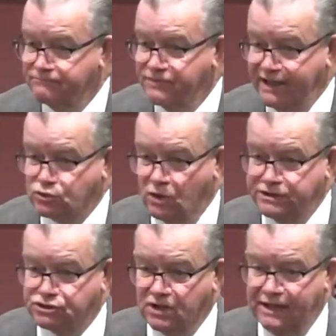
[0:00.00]
That's what
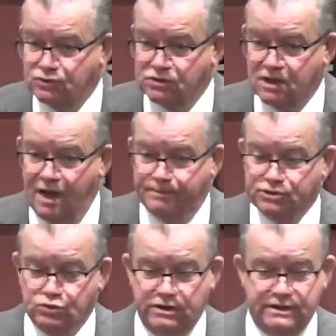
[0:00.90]
he's trying to
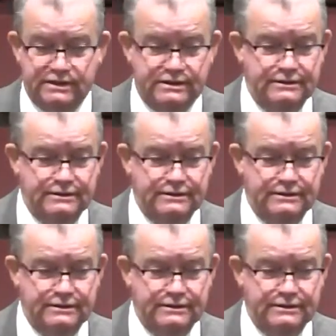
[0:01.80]
accomplish with it.